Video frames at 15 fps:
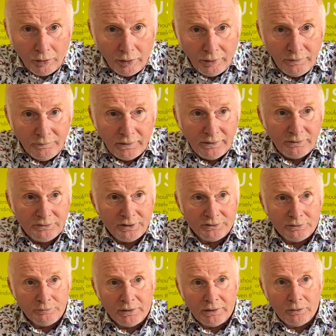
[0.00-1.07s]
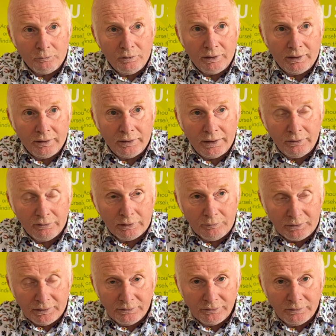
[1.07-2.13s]
He then said to me, well, hang on a
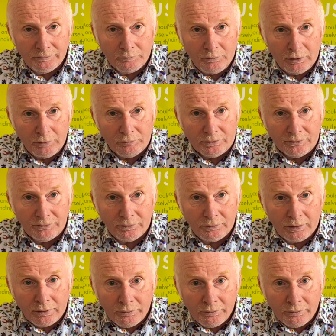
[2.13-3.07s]
minute, at the moment,